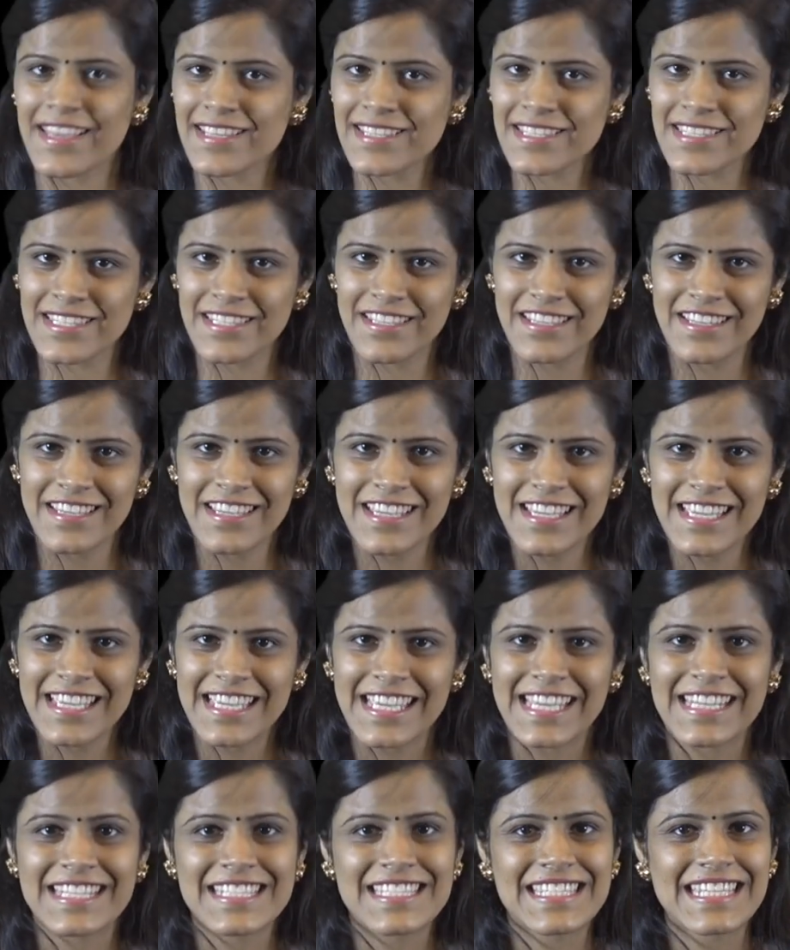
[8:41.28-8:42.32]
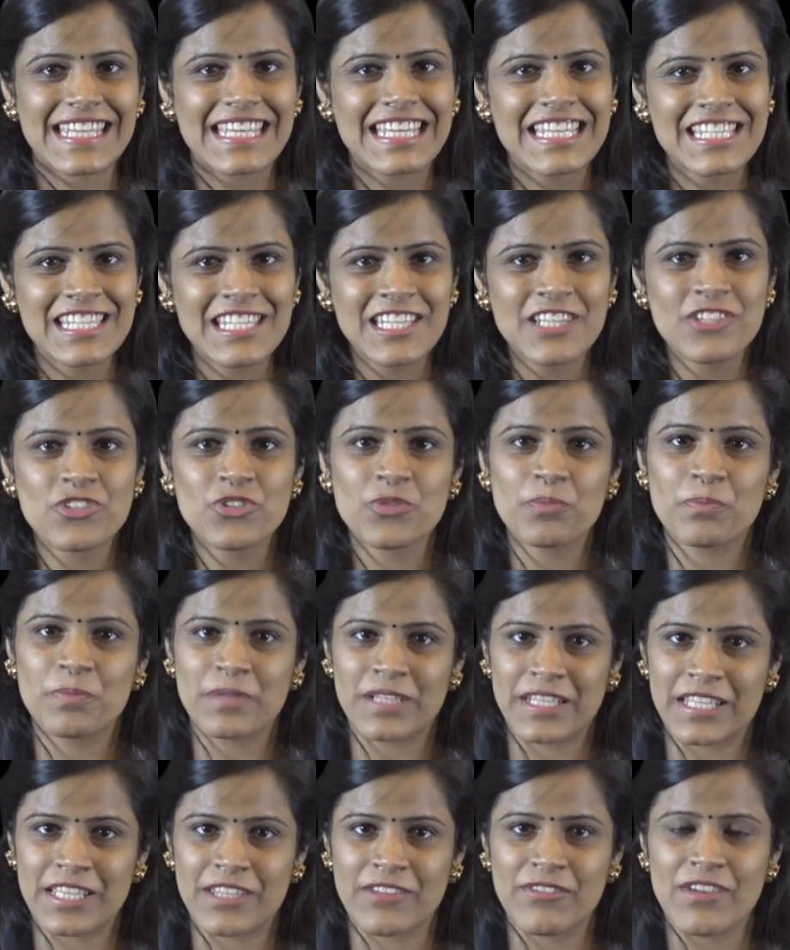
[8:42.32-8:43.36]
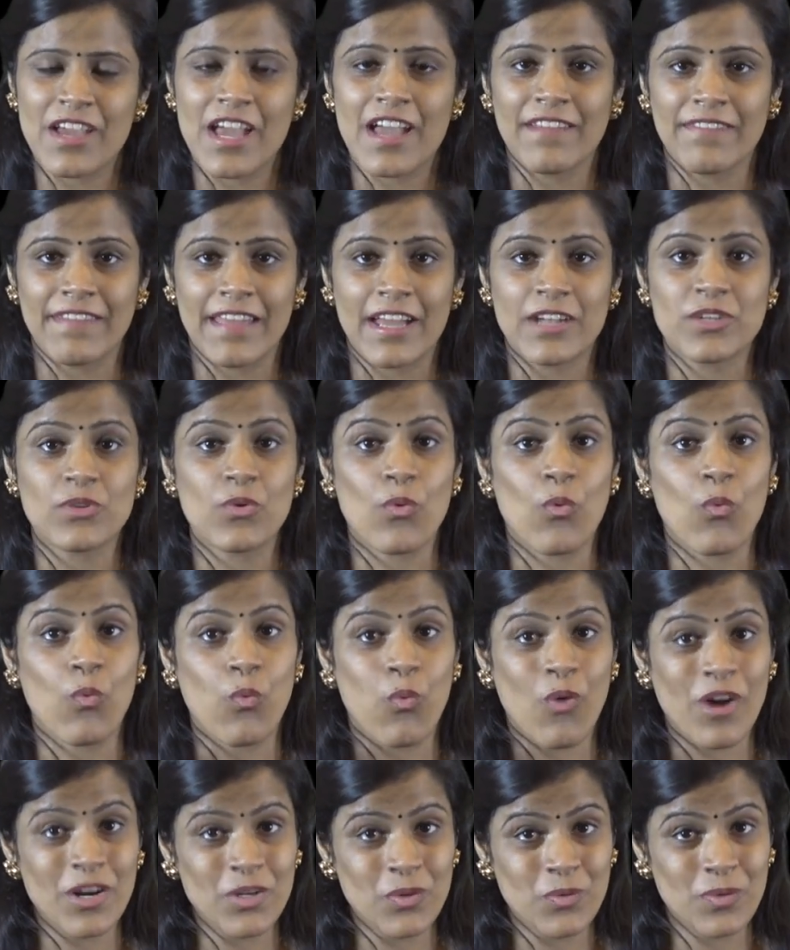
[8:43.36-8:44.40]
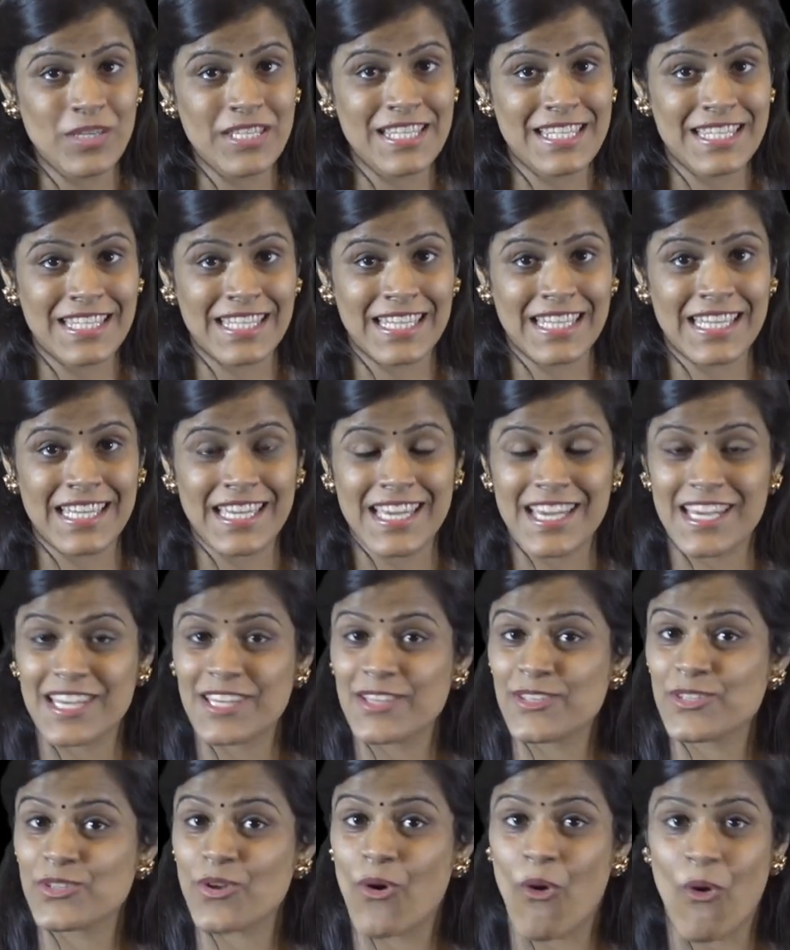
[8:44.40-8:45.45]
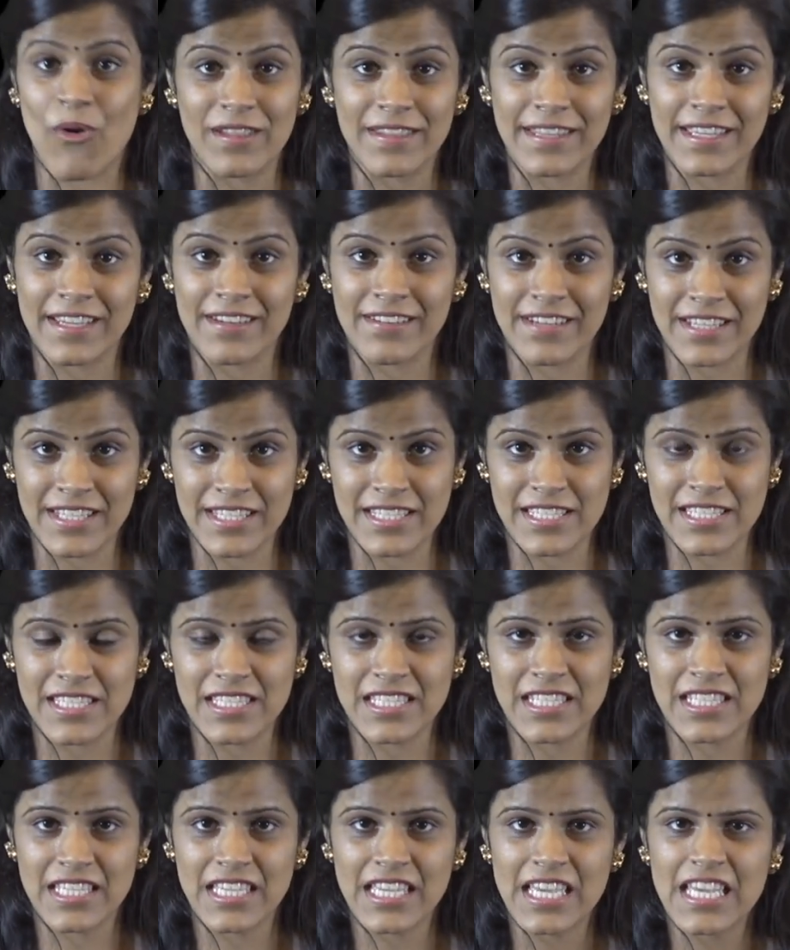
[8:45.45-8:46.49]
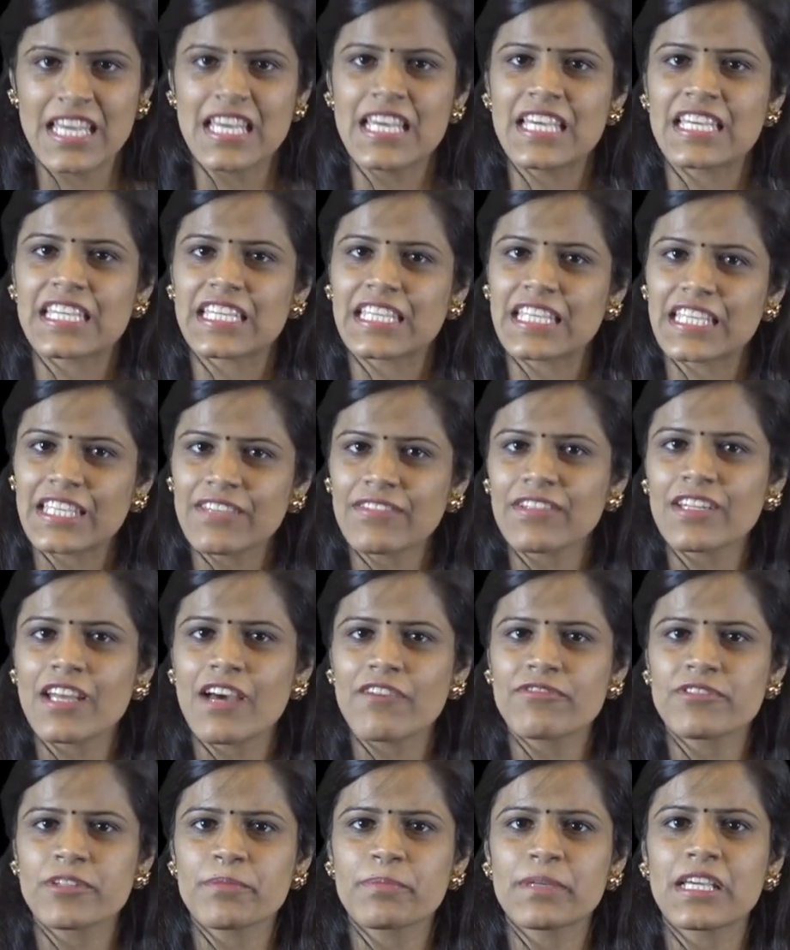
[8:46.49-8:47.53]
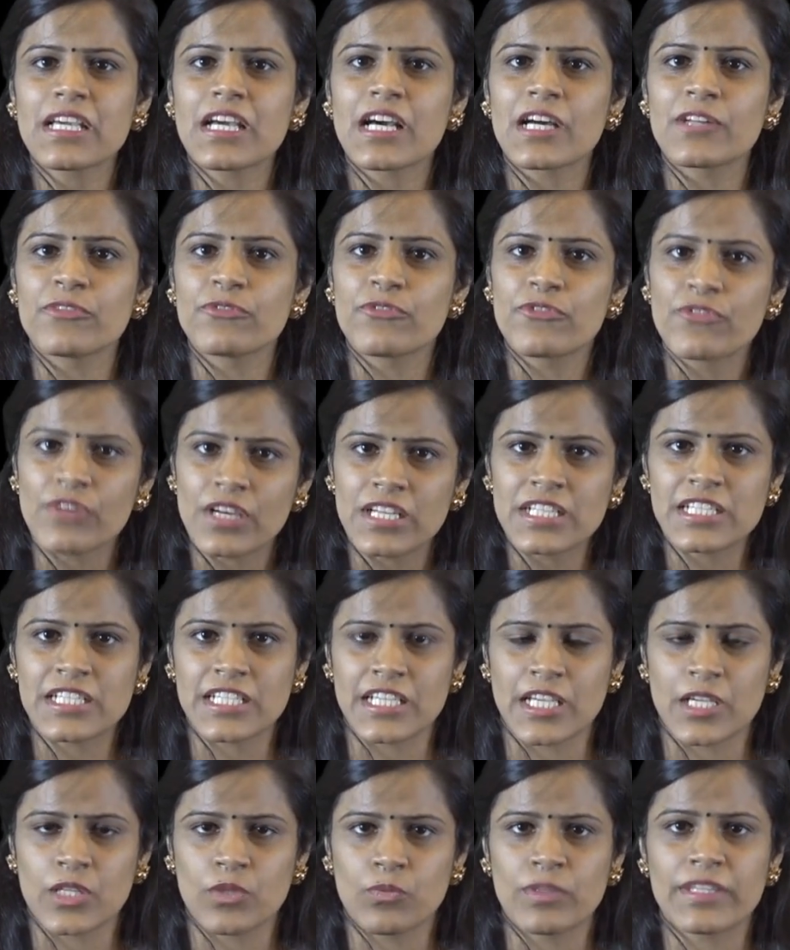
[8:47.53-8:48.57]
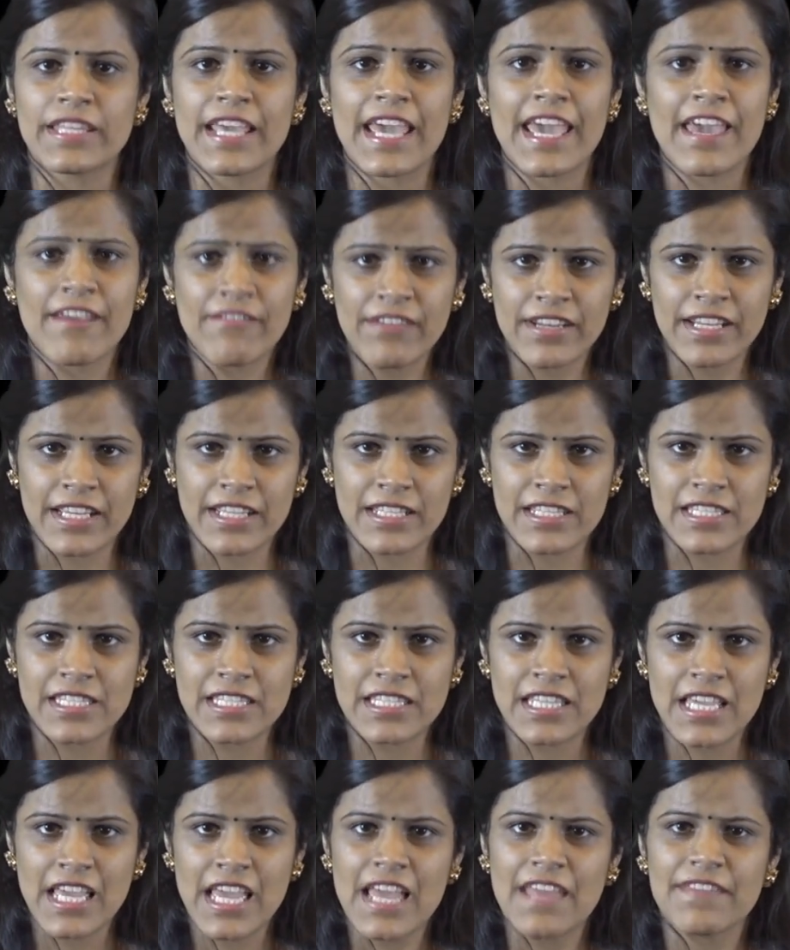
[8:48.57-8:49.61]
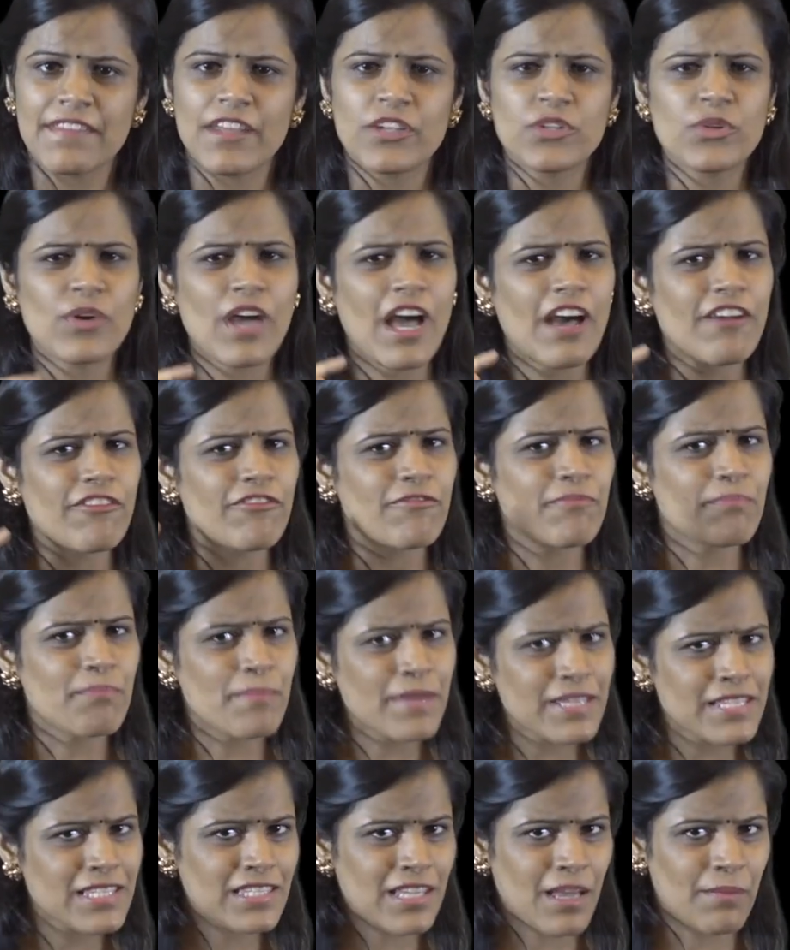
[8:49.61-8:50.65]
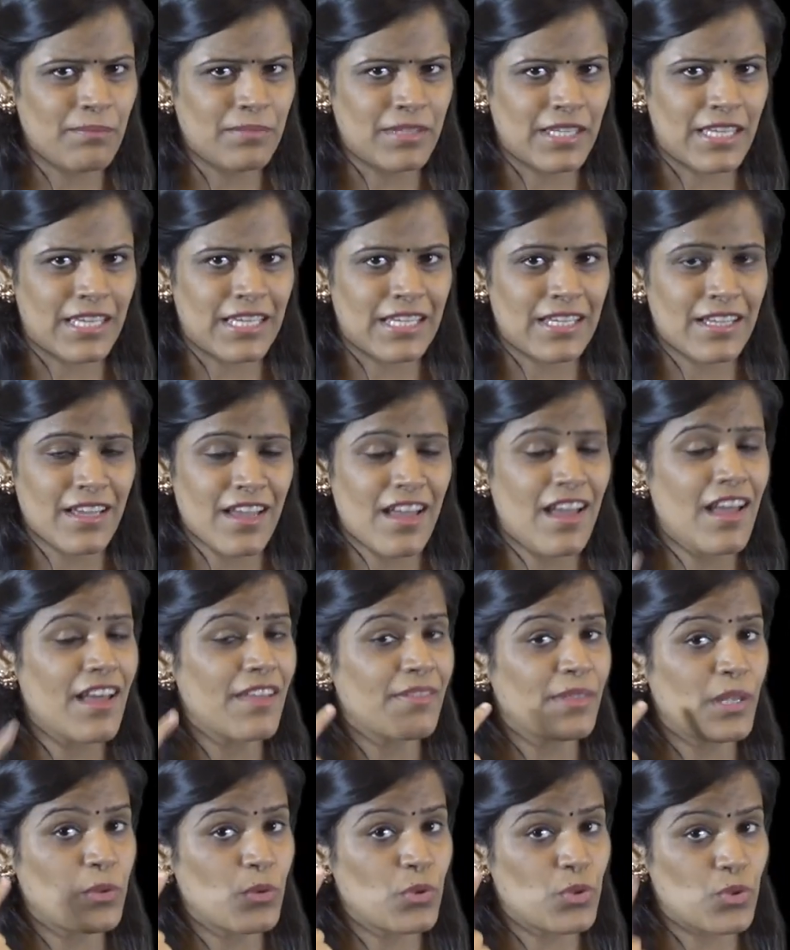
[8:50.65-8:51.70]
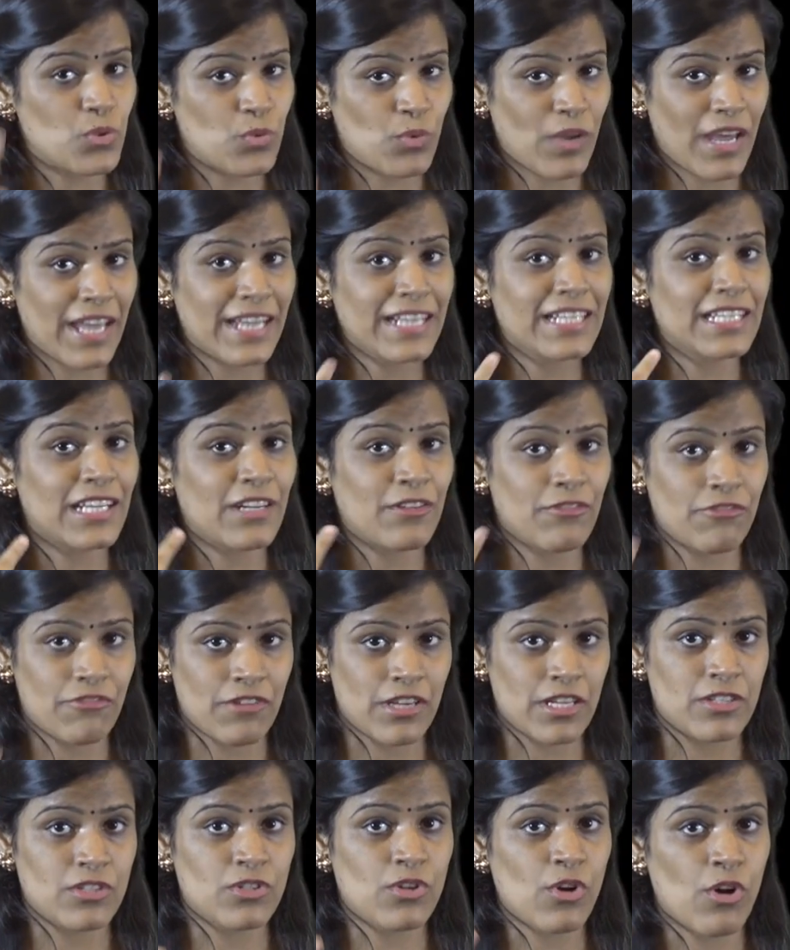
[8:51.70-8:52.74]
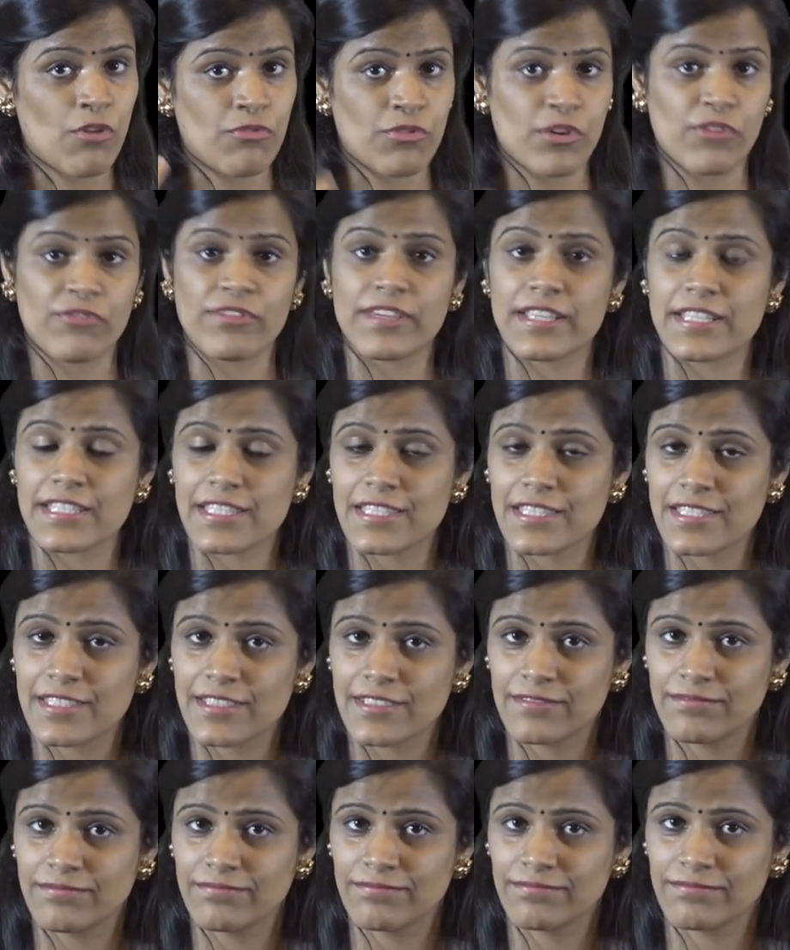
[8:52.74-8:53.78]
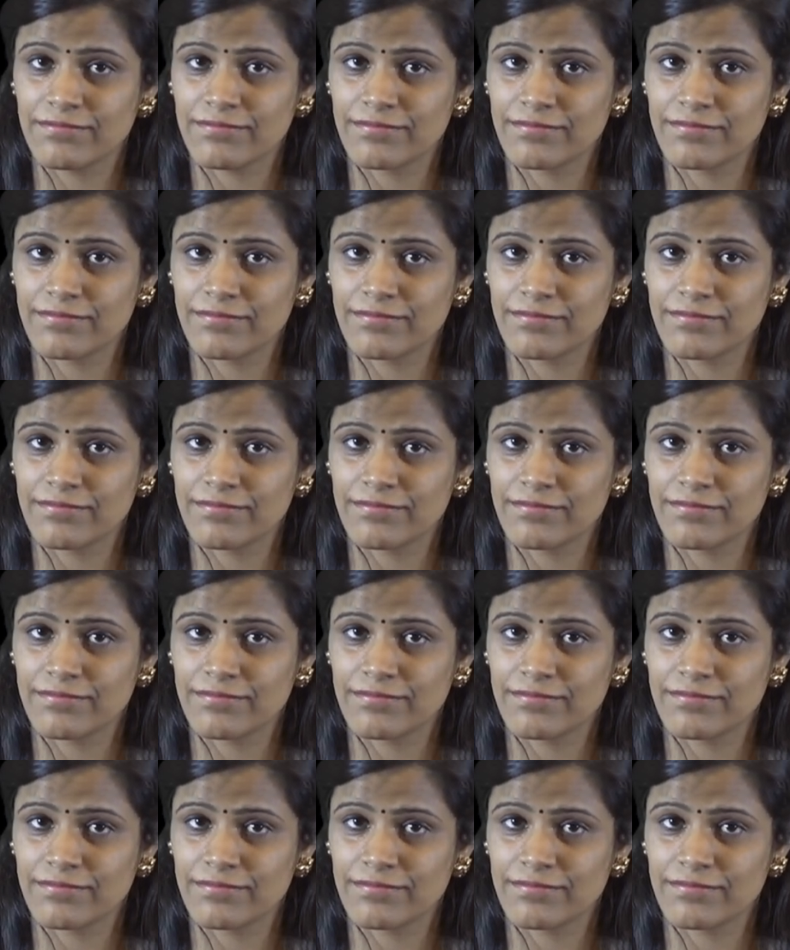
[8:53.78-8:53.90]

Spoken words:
Hence, it is easier to believe that what we see is all there is, even after being confronted with evidence that you have missed something that was right in front of your face.